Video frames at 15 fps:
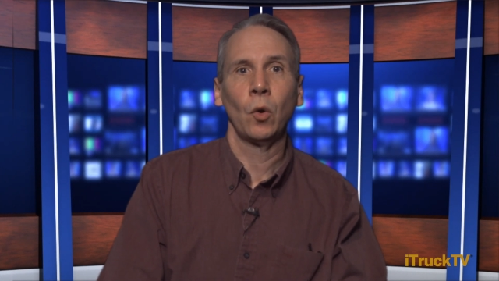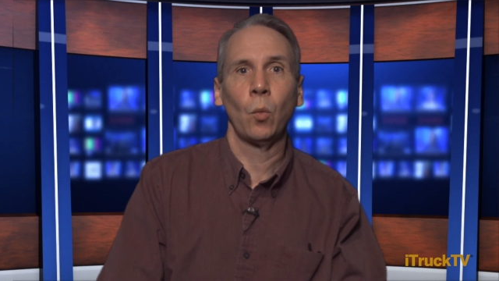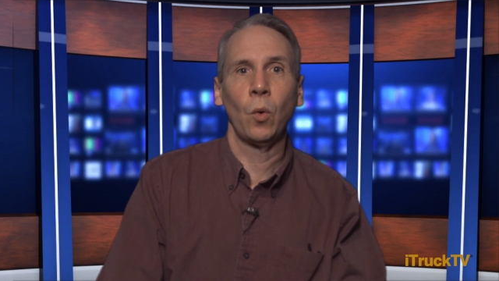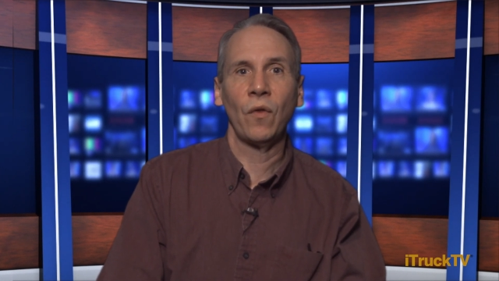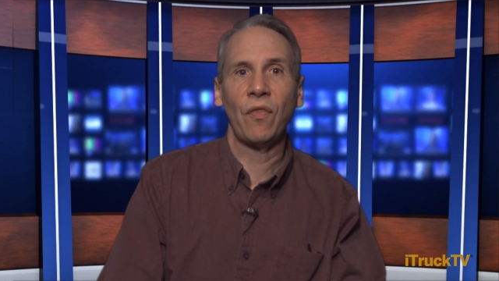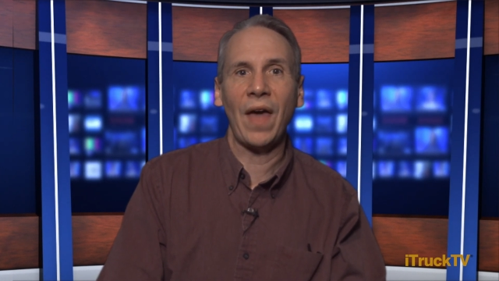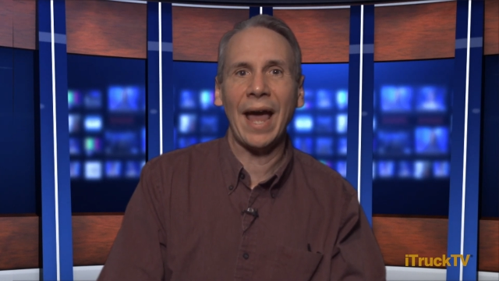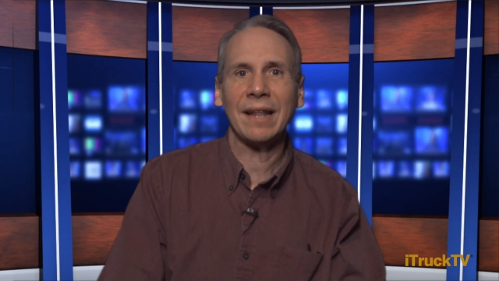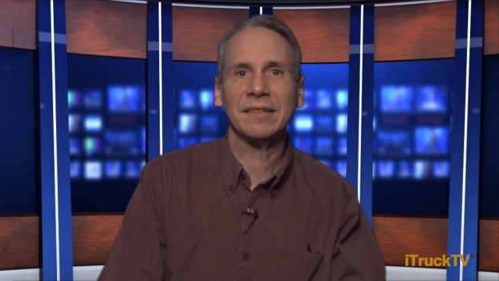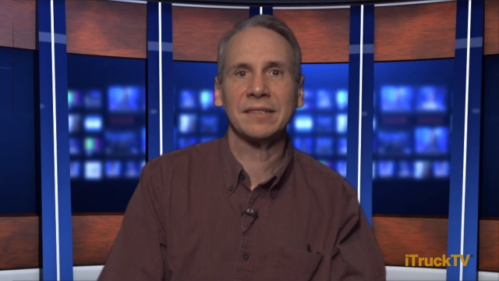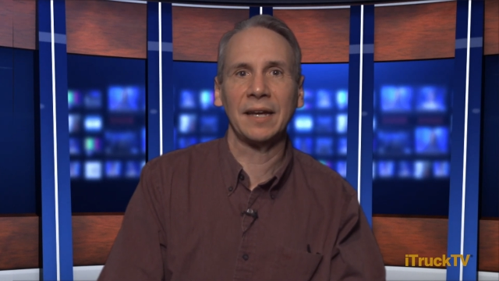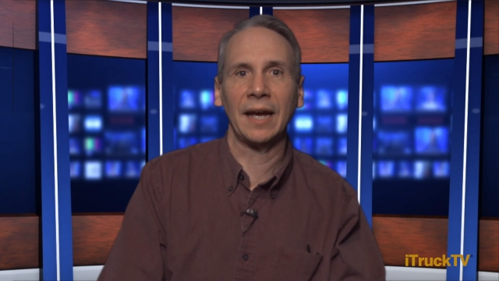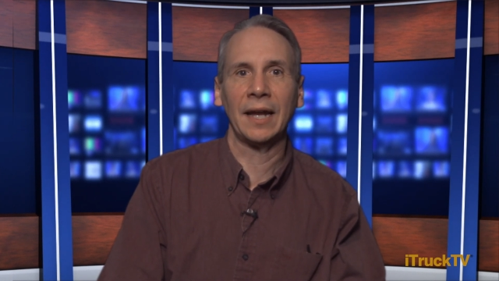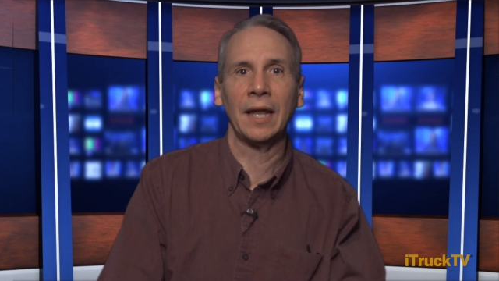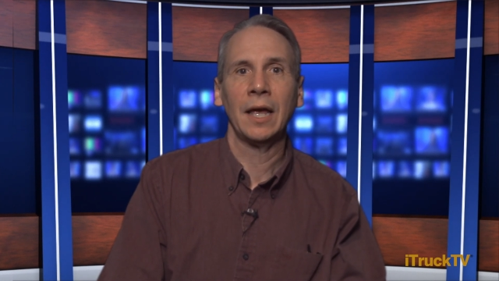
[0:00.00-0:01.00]
With that
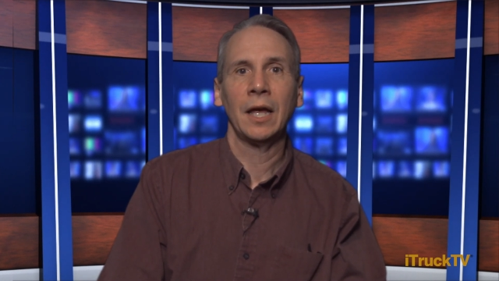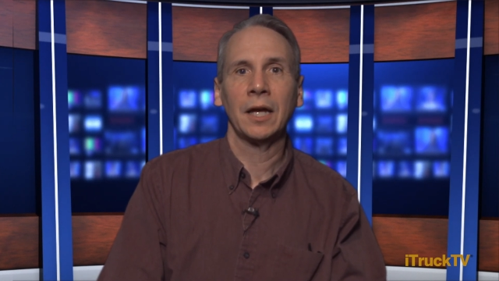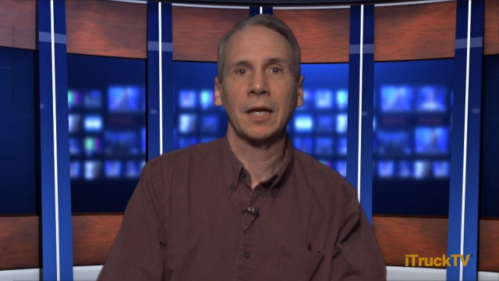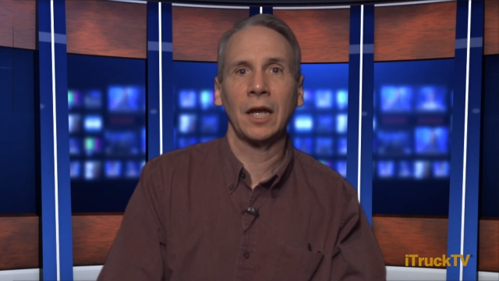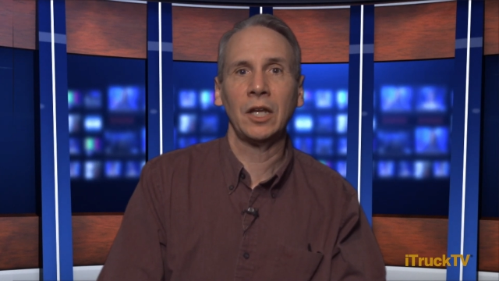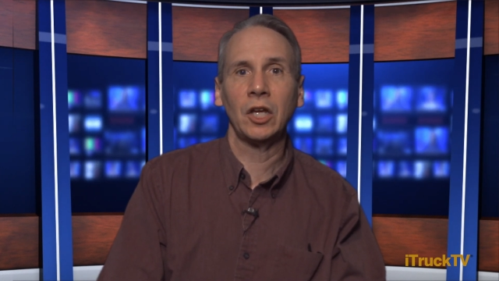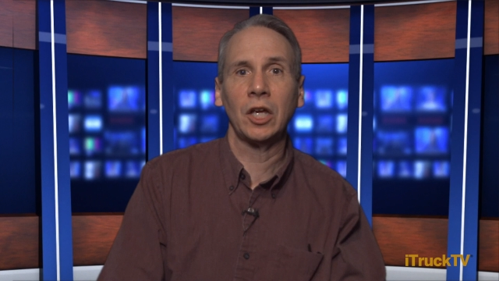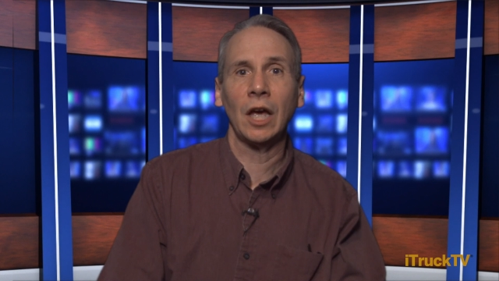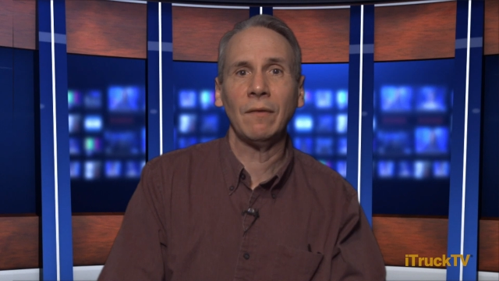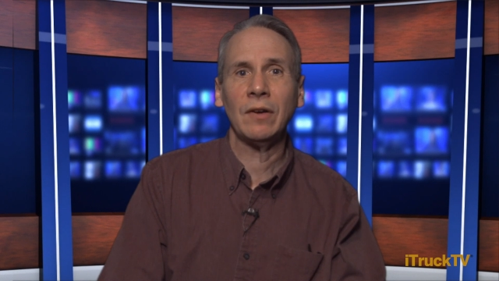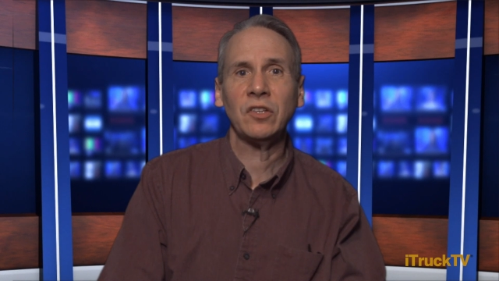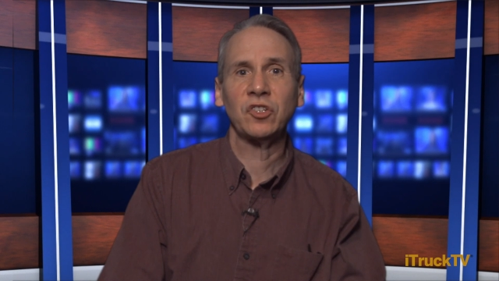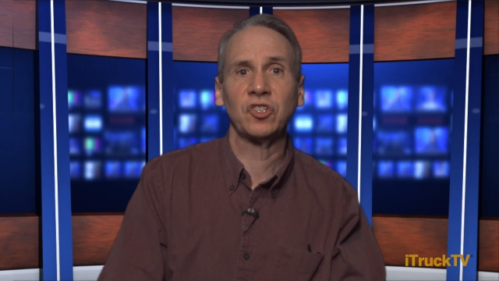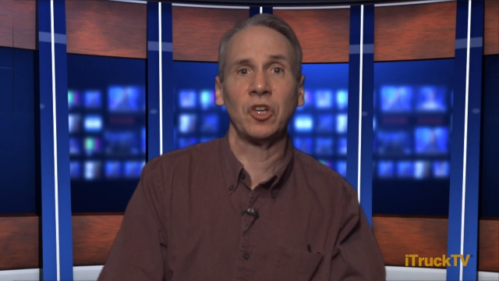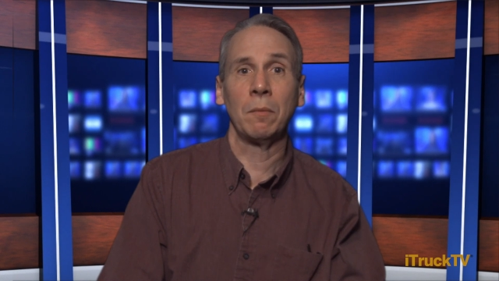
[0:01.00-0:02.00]
said, can you give
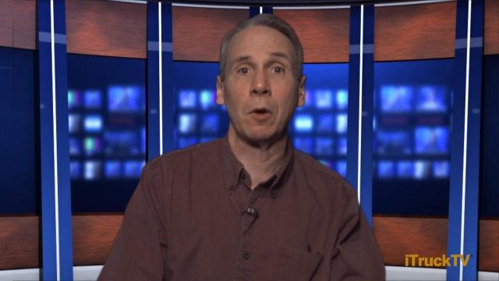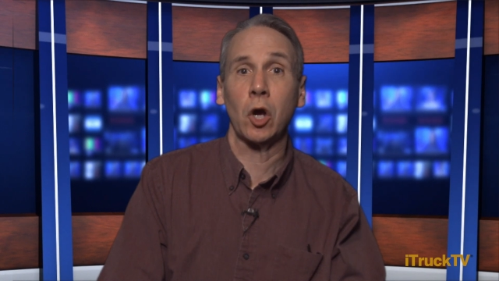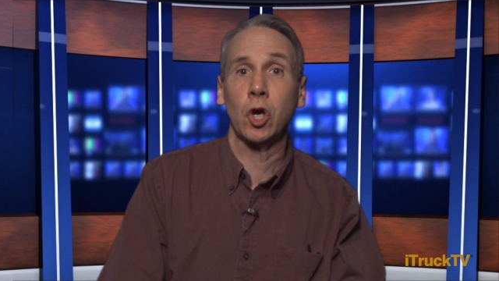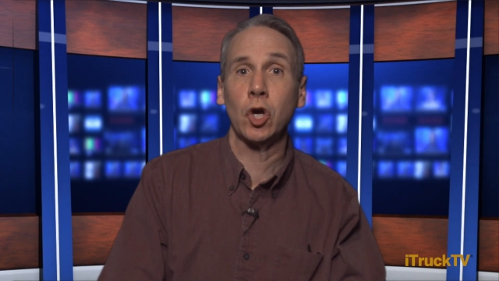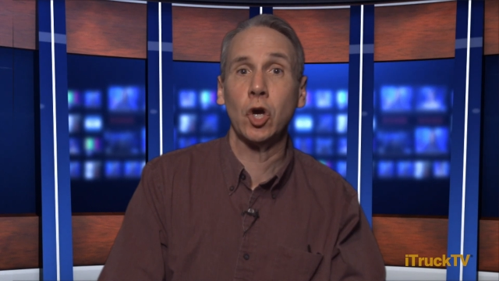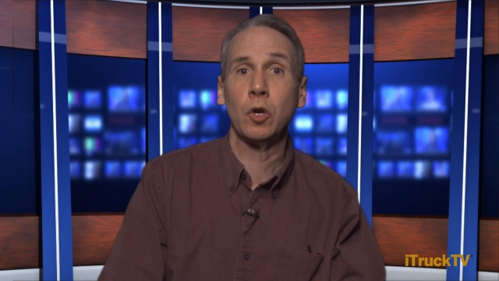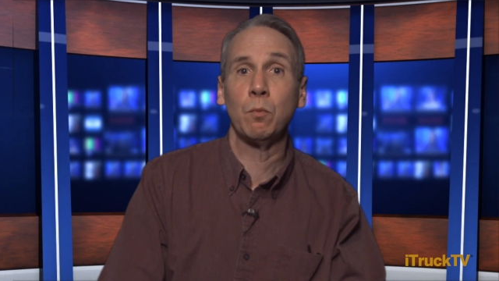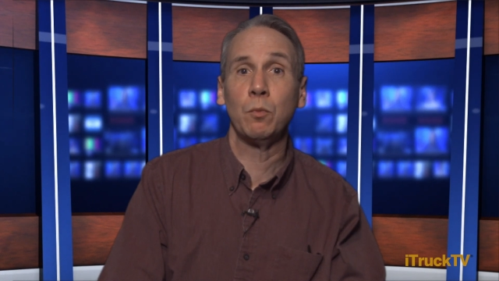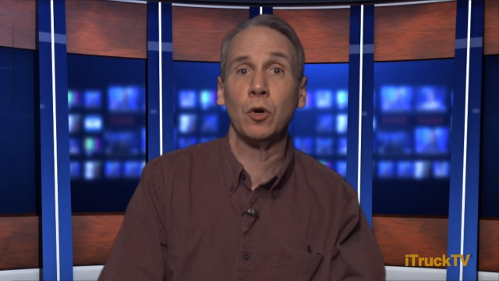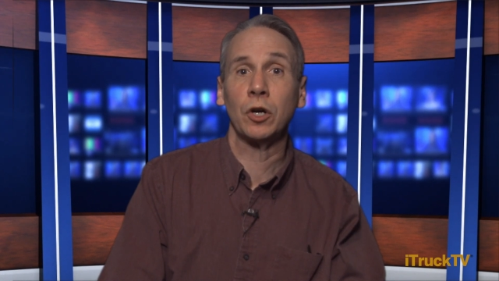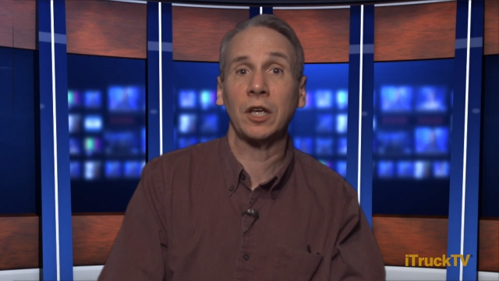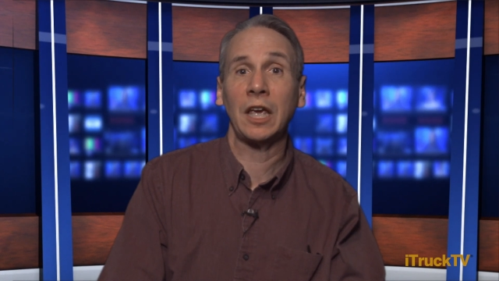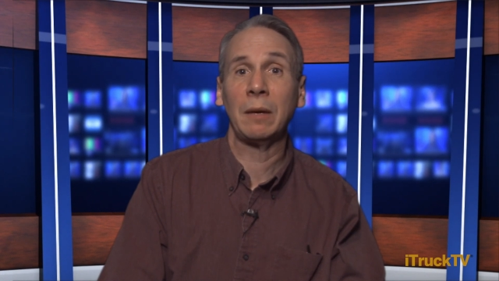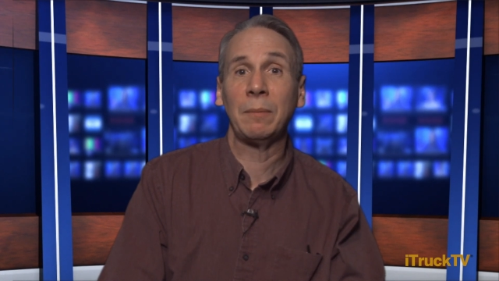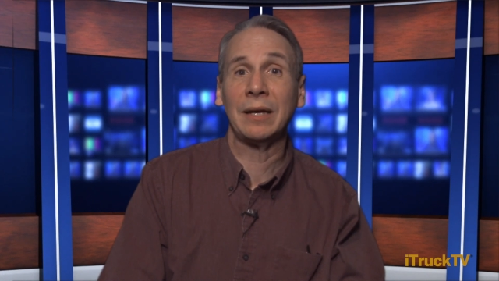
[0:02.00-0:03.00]
us some good
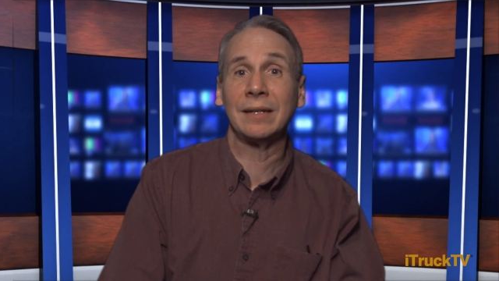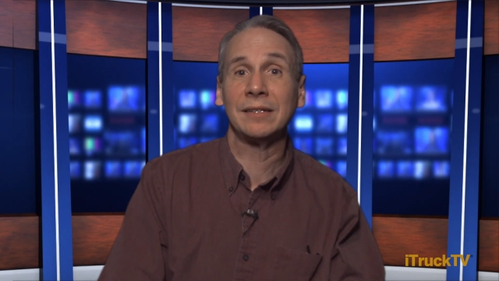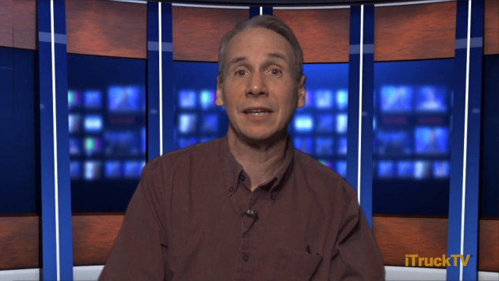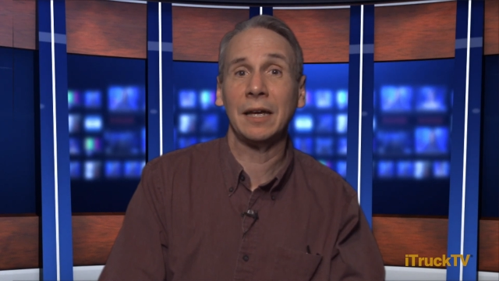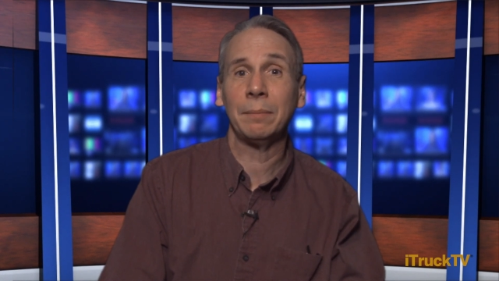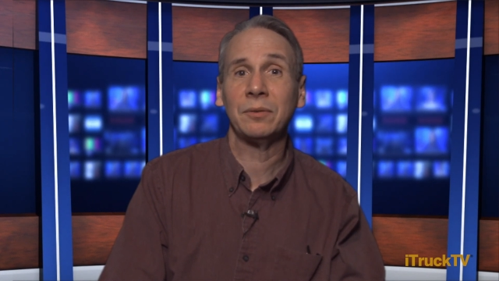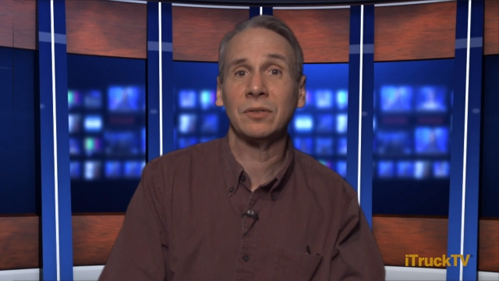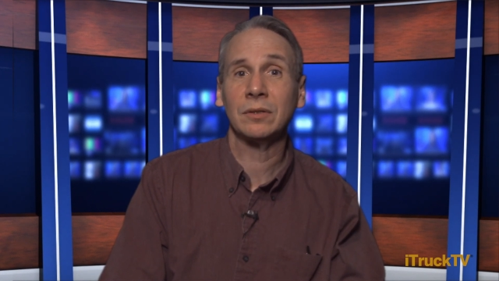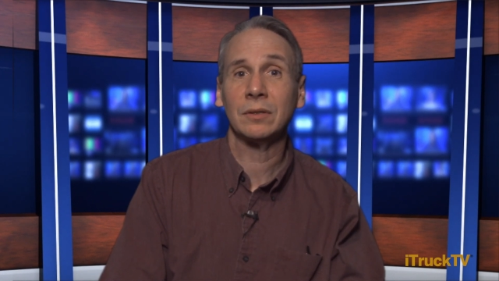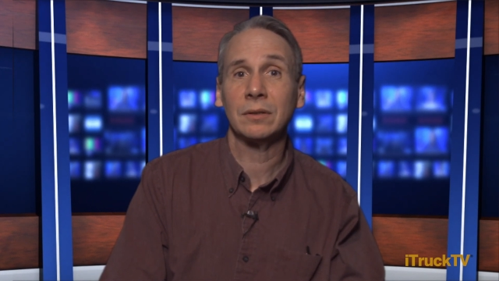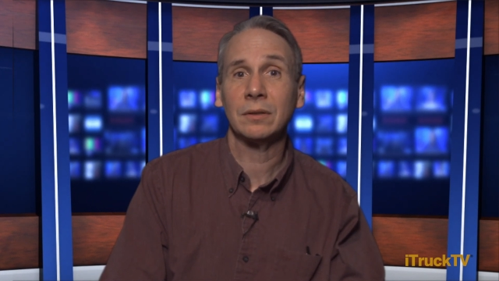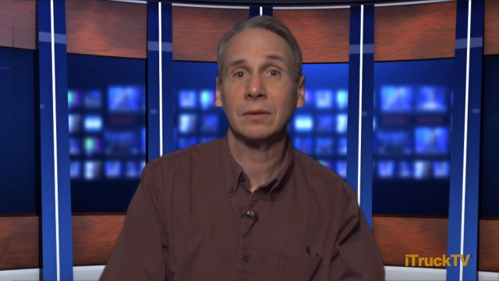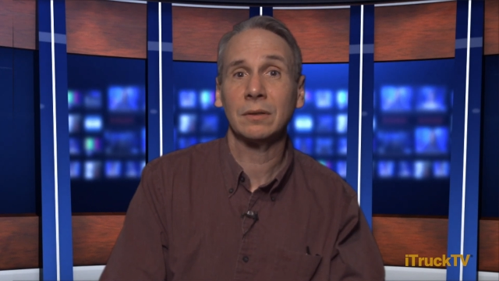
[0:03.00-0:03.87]
bookkeeping tips?